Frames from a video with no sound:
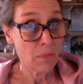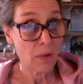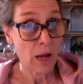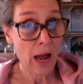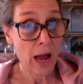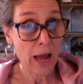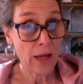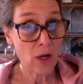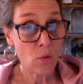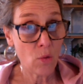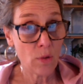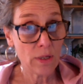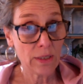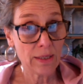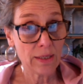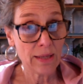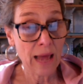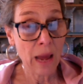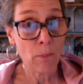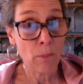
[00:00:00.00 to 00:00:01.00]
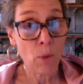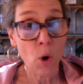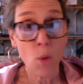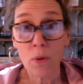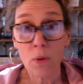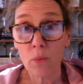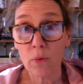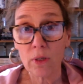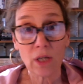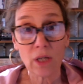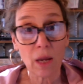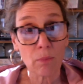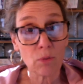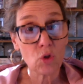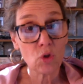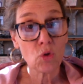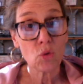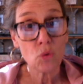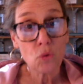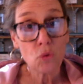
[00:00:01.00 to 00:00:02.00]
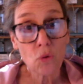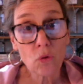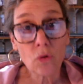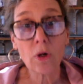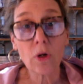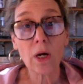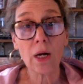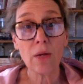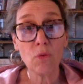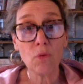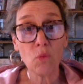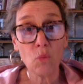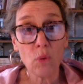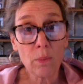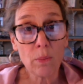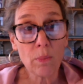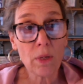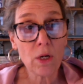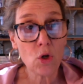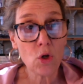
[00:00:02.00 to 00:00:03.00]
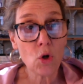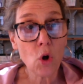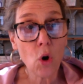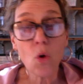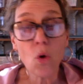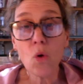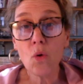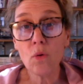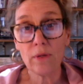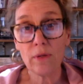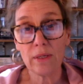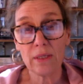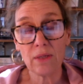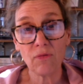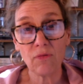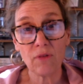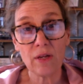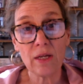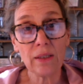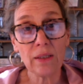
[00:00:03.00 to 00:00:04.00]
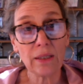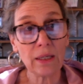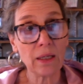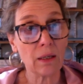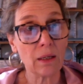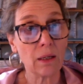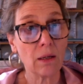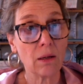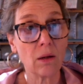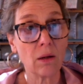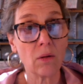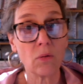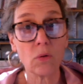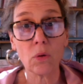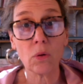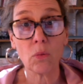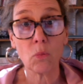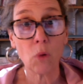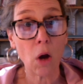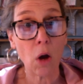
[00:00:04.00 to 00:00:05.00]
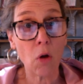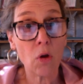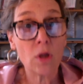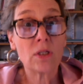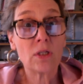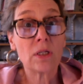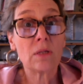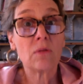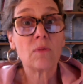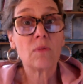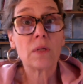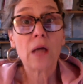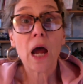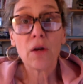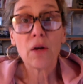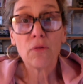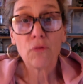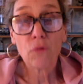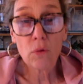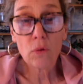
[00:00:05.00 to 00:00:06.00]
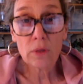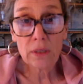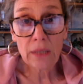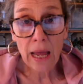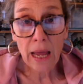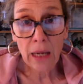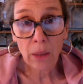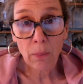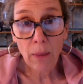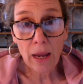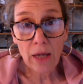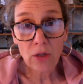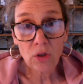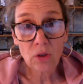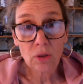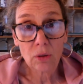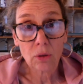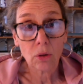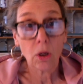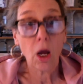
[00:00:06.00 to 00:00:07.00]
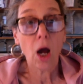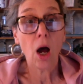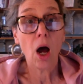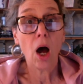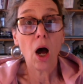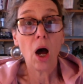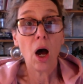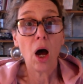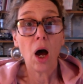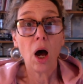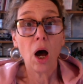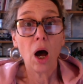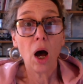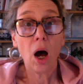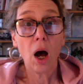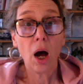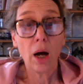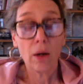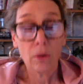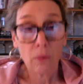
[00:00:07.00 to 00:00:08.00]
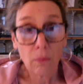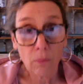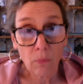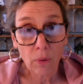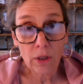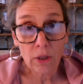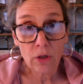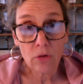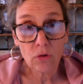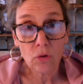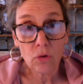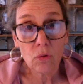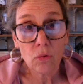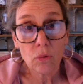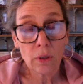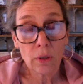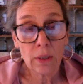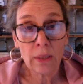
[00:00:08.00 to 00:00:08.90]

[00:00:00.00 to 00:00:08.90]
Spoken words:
I go into that moment, which I'm sure other women know this feeling. It's kind of frozen animation. What do you do?